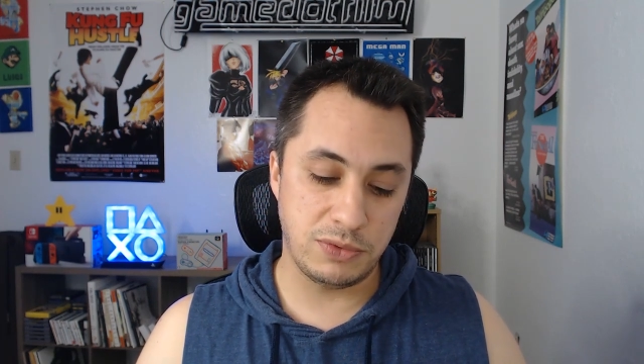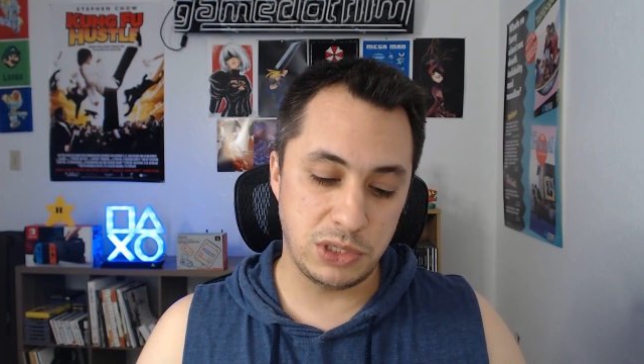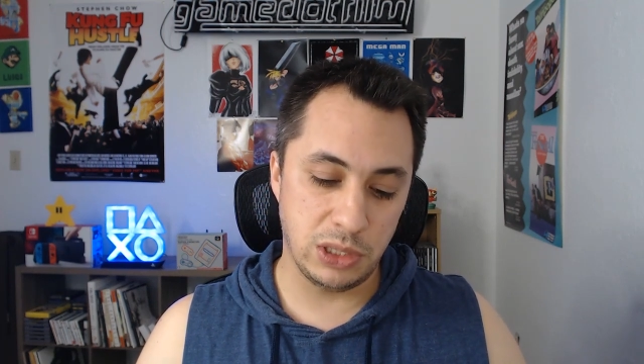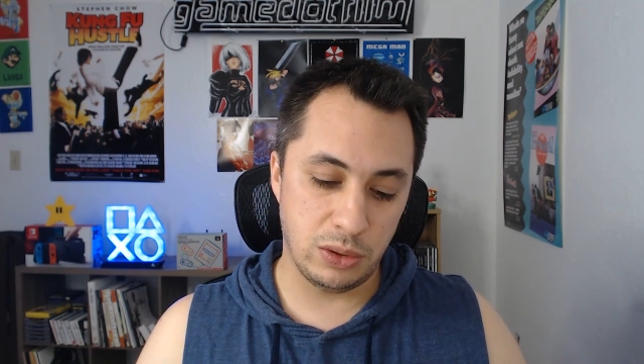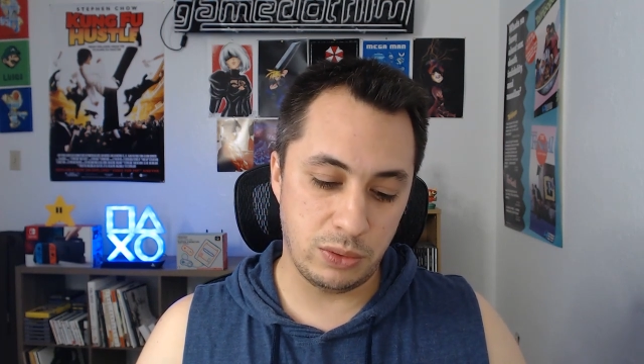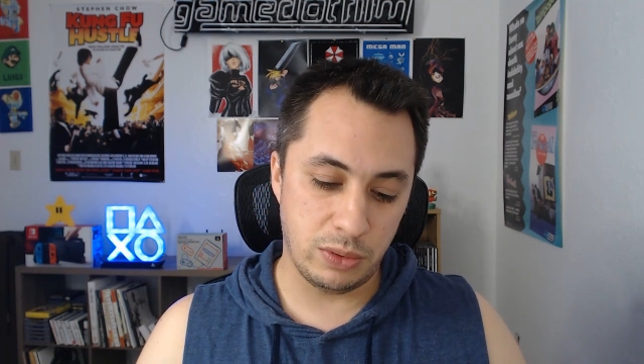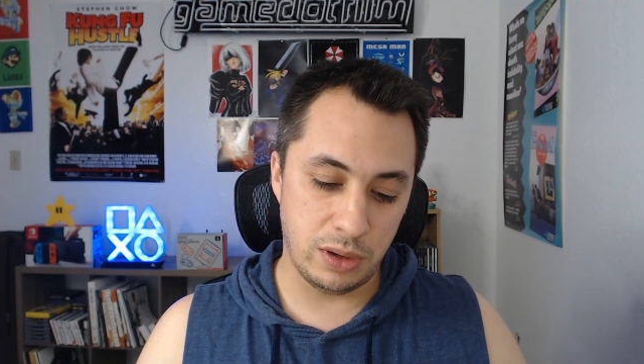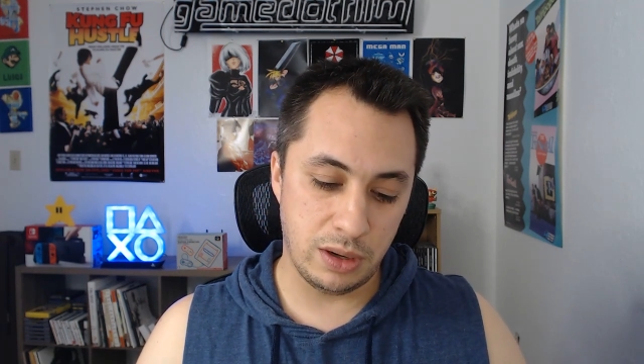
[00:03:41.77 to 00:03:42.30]

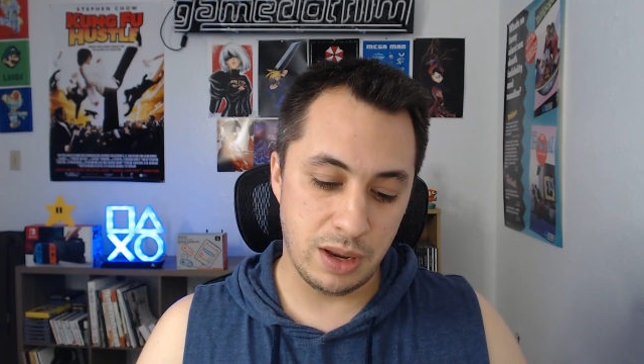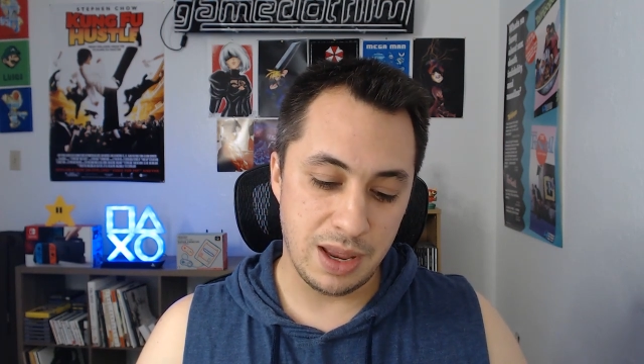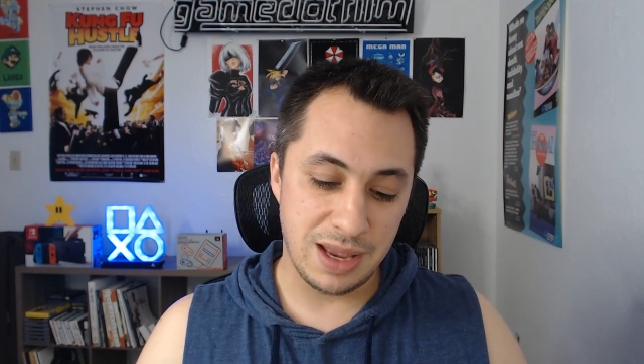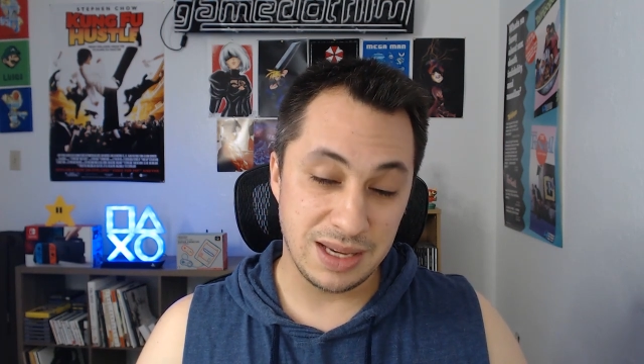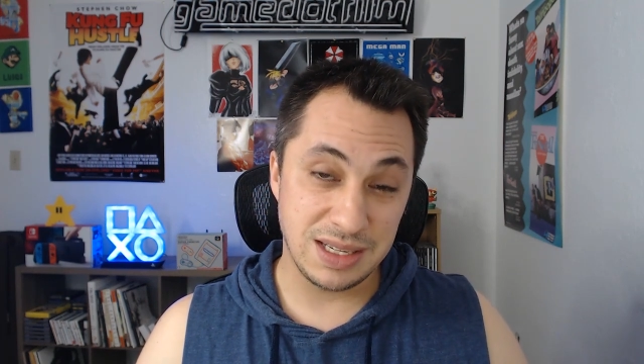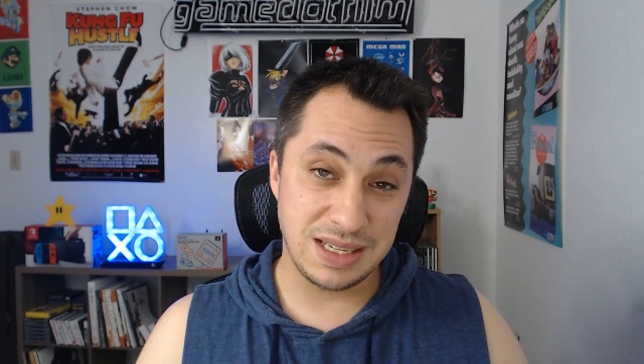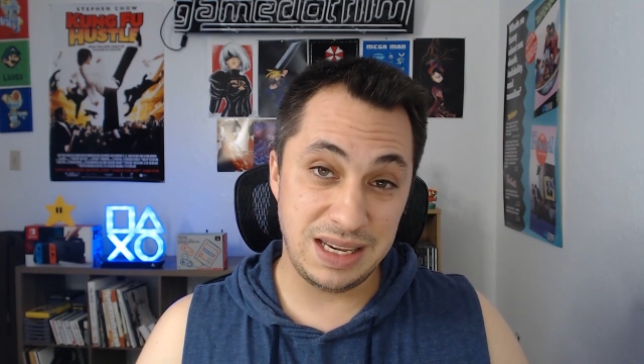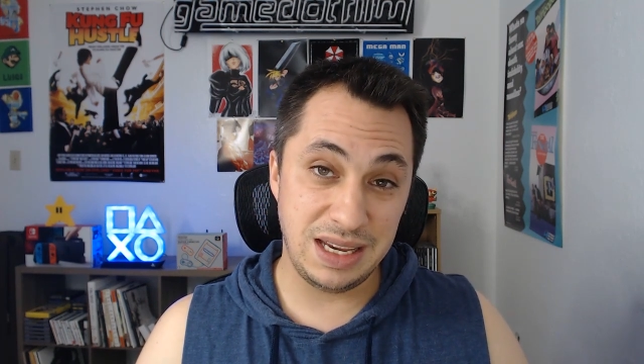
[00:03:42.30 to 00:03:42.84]
children,
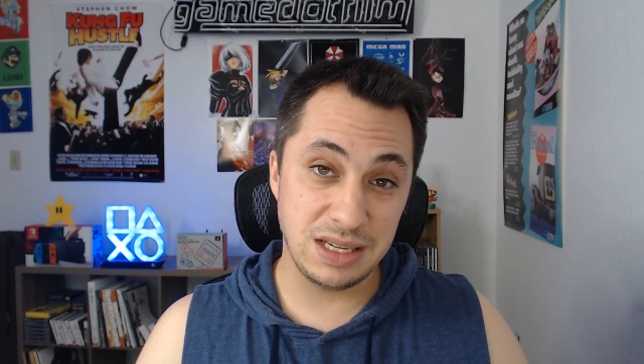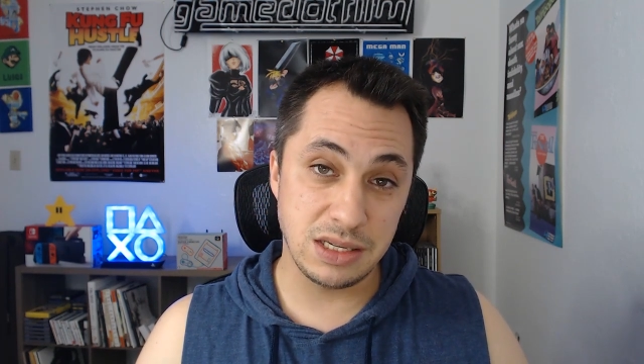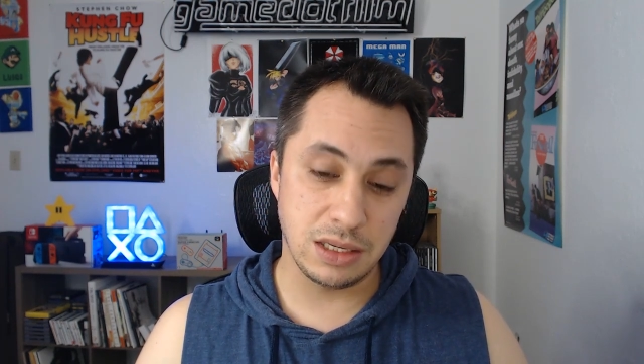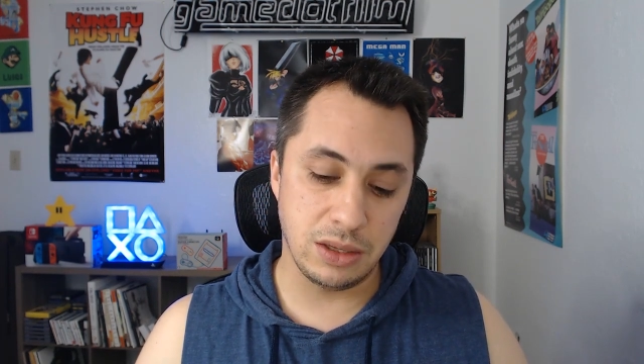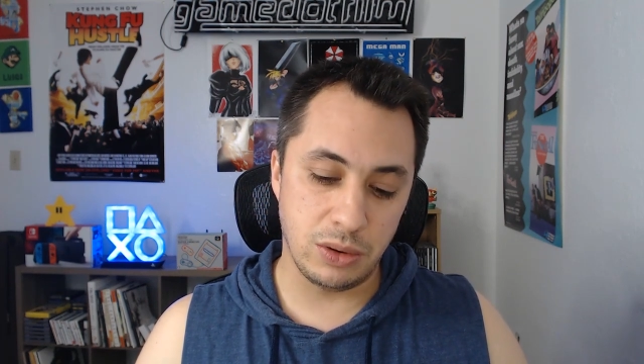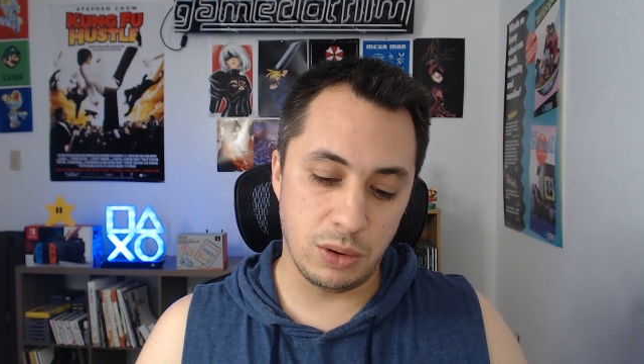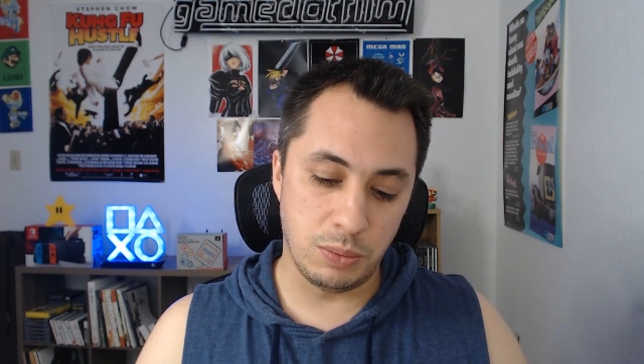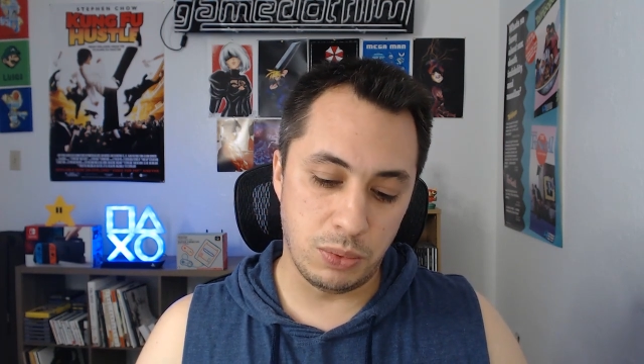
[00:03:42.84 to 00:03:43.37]
seized the
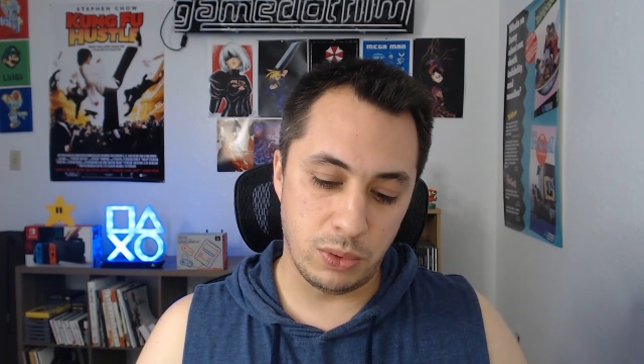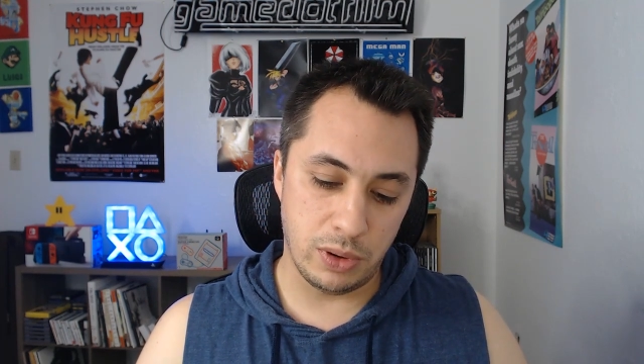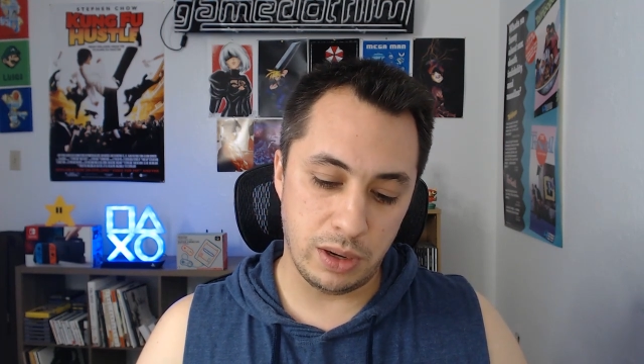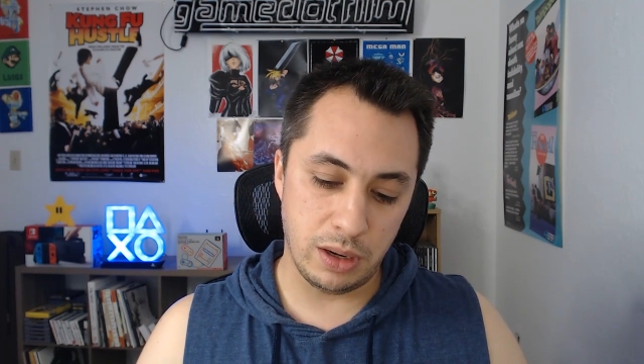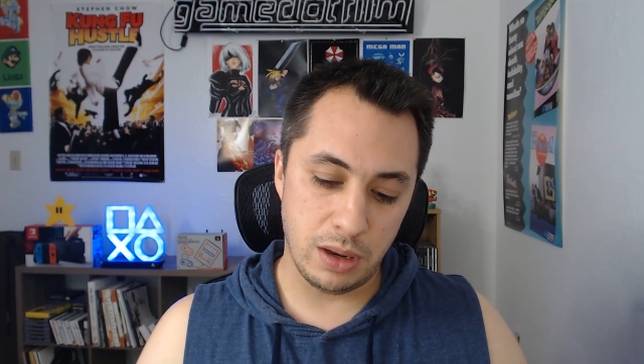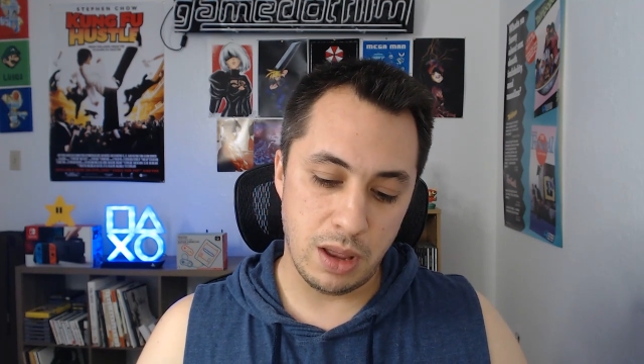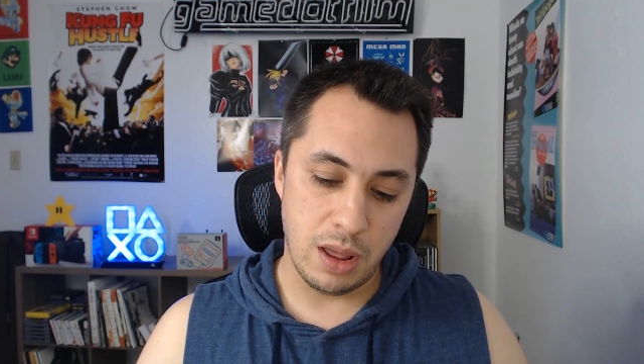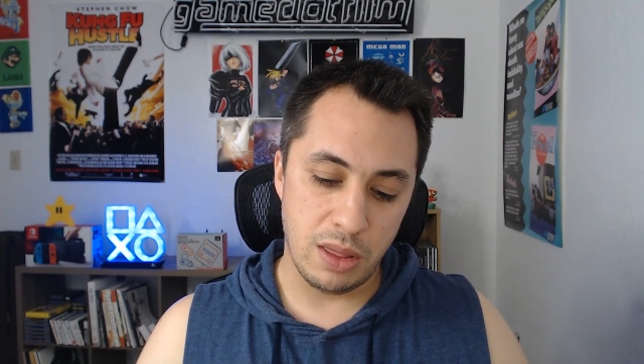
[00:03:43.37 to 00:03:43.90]
little boy,